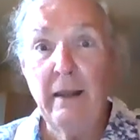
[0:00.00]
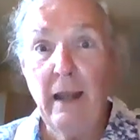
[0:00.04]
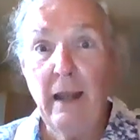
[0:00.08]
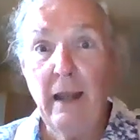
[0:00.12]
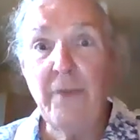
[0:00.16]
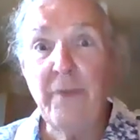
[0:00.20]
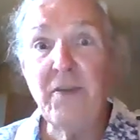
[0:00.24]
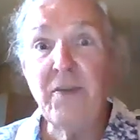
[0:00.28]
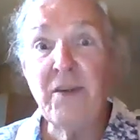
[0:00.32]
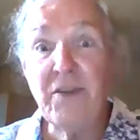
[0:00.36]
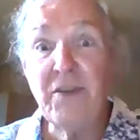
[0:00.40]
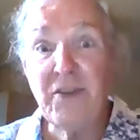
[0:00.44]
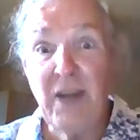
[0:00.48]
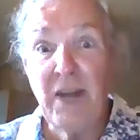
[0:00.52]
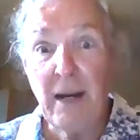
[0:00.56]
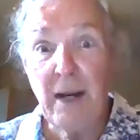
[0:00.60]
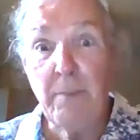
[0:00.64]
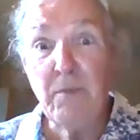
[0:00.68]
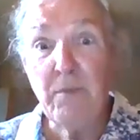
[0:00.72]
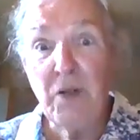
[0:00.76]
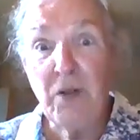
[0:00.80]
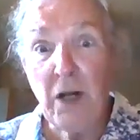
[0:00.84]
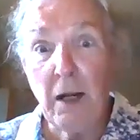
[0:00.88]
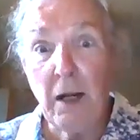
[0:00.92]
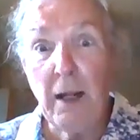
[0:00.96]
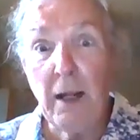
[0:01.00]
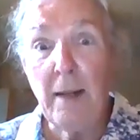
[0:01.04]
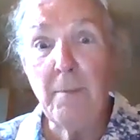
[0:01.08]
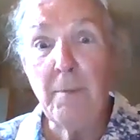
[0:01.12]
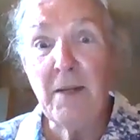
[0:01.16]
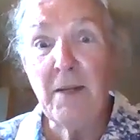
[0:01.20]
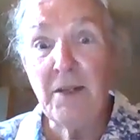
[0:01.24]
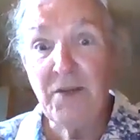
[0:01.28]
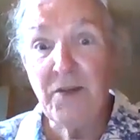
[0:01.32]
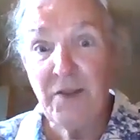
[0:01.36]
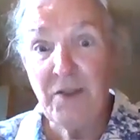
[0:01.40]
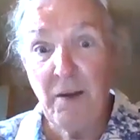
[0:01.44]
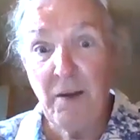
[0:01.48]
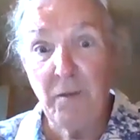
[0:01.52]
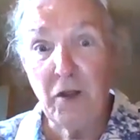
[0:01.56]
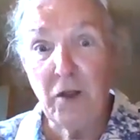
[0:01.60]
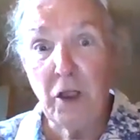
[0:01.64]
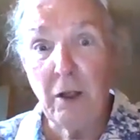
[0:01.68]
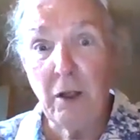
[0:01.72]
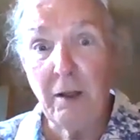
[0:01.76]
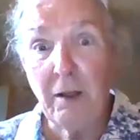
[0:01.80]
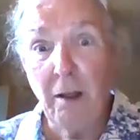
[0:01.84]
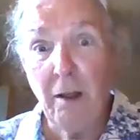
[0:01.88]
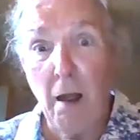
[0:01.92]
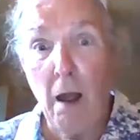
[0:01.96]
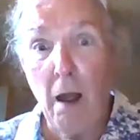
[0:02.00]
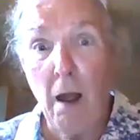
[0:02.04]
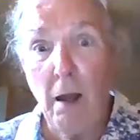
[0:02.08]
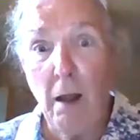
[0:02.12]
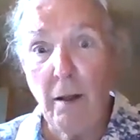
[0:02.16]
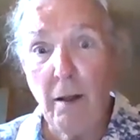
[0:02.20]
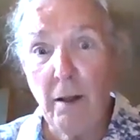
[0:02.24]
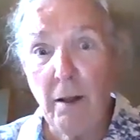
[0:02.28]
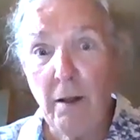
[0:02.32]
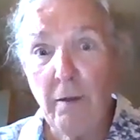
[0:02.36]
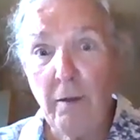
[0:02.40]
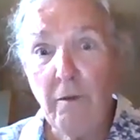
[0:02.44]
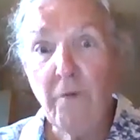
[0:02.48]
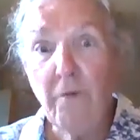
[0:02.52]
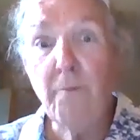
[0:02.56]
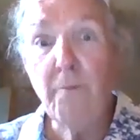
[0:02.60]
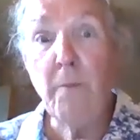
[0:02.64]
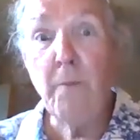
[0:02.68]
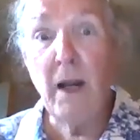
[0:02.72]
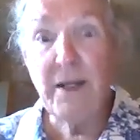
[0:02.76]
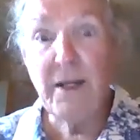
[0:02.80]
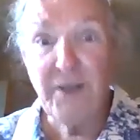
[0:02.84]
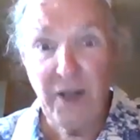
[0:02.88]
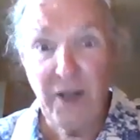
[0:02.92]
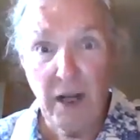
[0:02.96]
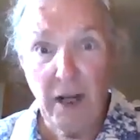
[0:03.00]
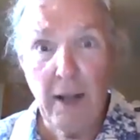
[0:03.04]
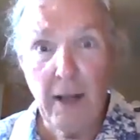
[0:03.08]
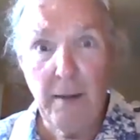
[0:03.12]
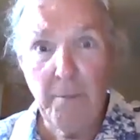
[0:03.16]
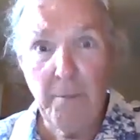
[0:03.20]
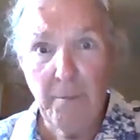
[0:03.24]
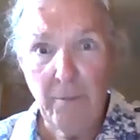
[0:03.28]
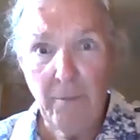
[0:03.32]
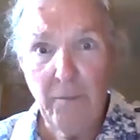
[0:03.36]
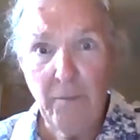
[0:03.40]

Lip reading: at the same time at 7 o'clock, my time.